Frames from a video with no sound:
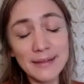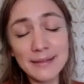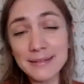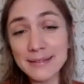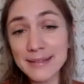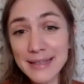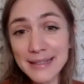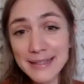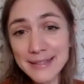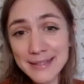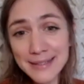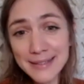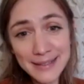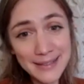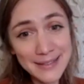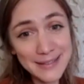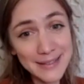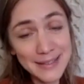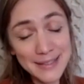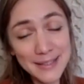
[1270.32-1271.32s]
This
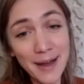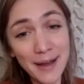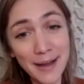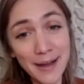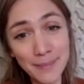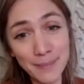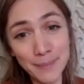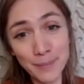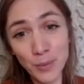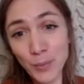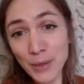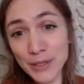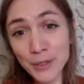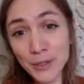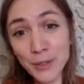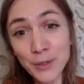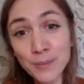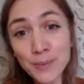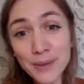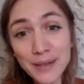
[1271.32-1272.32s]
is the time when
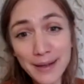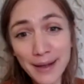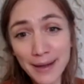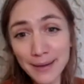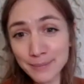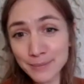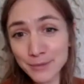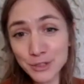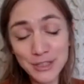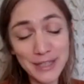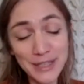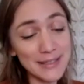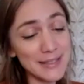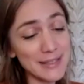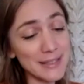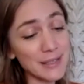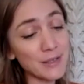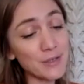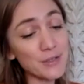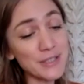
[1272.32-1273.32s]
you become
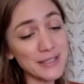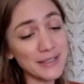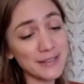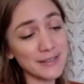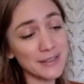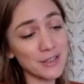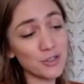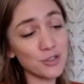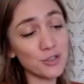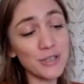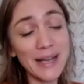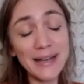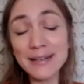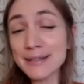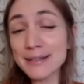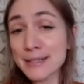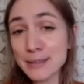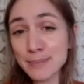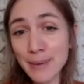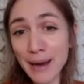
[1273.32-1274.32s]
translucent,
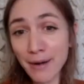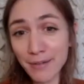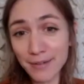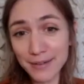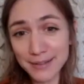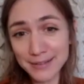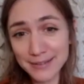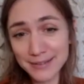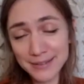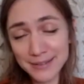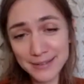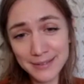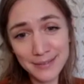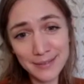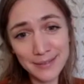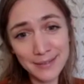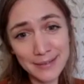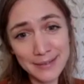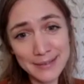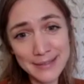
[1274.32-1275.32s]
transparent
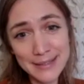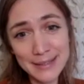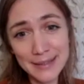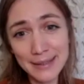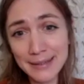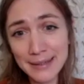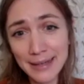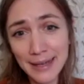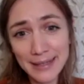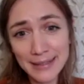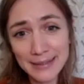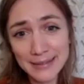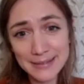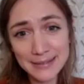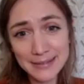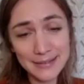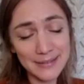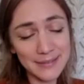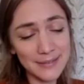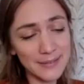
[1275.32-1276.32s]
to the light,
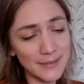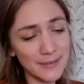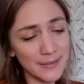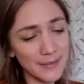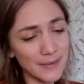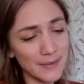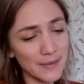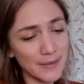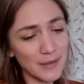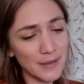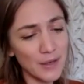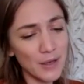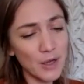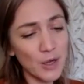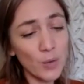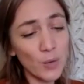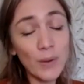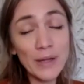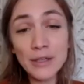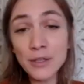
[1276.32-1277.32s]

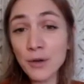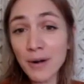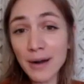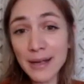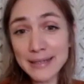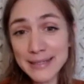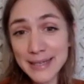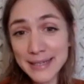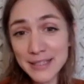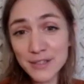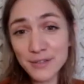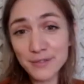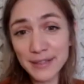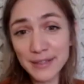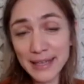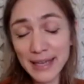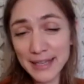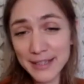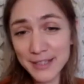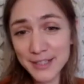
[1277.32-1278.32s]
when your
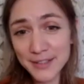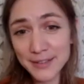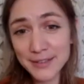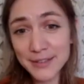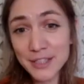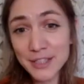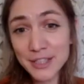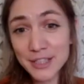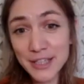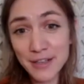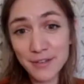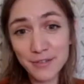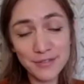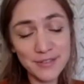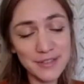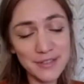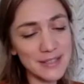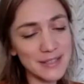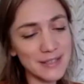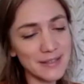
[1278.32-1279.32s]
identification
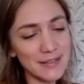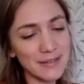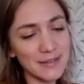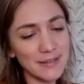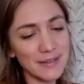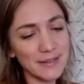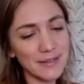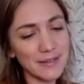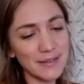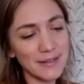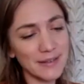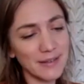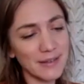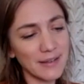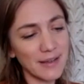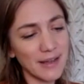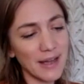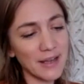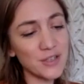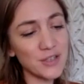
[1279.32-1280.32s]
shifts,
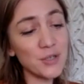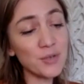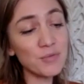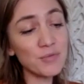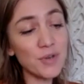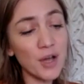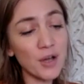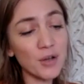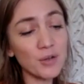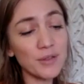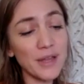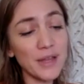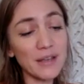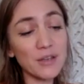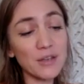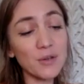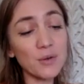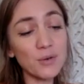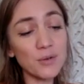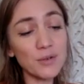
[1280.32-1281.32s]
and you know that
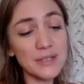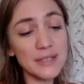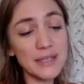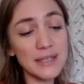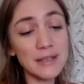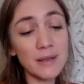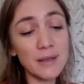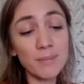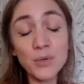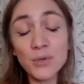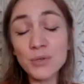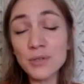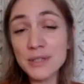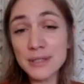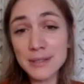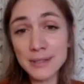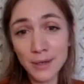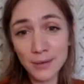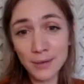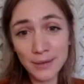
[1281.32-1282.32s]
yours is the
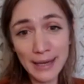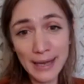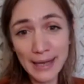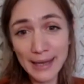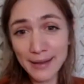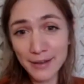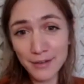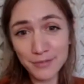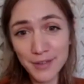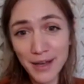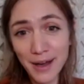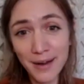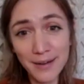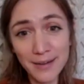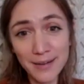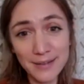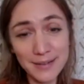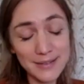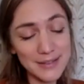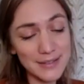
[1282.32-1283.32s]
moonstone lake of the
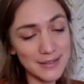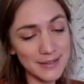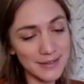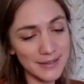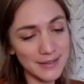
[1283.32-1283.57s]
heart.